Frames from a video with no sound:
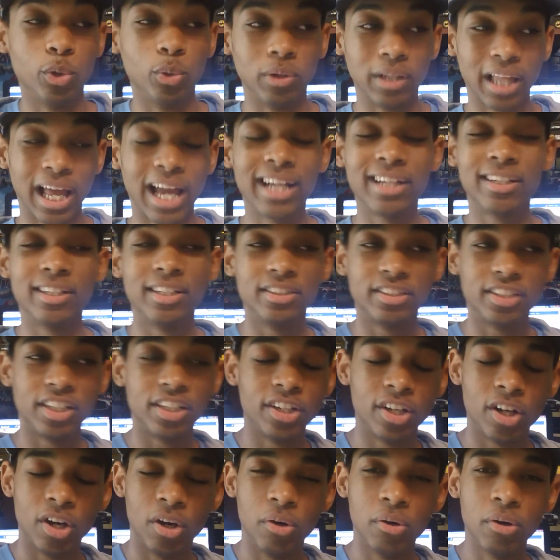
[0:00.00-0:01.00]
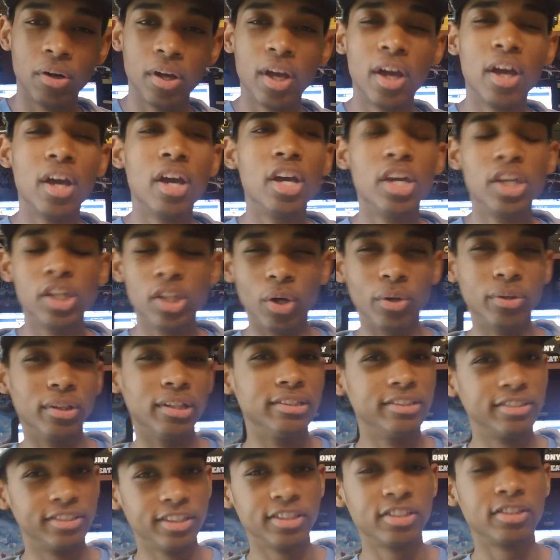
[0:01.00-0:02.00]
like Nintendo.
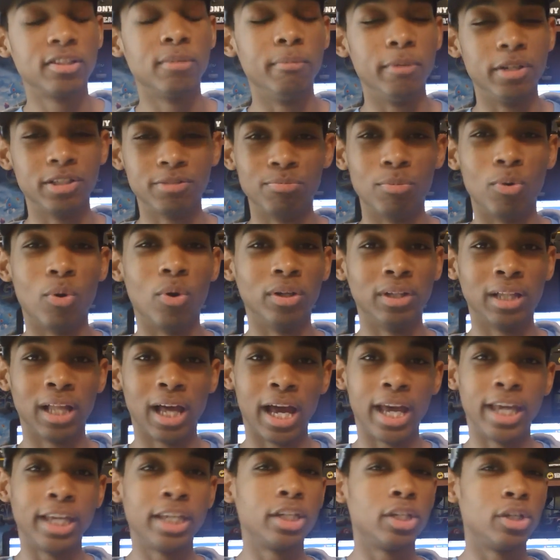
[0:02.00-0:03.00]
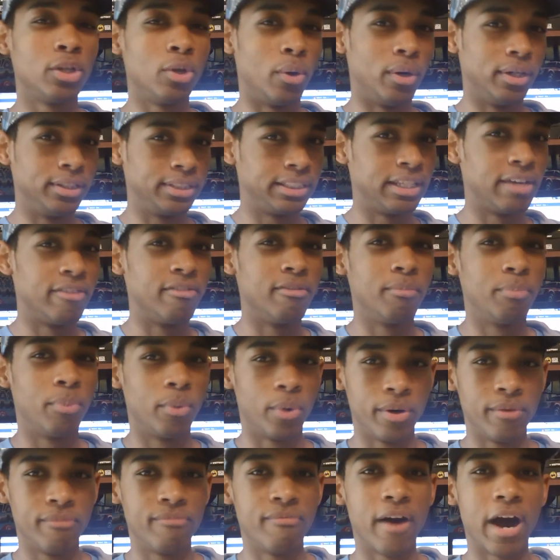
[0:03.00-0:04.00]
The system is more like, a
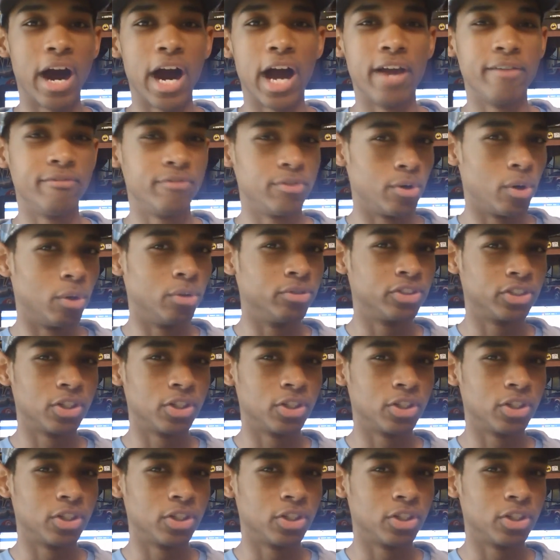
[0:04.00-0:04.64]
7.5,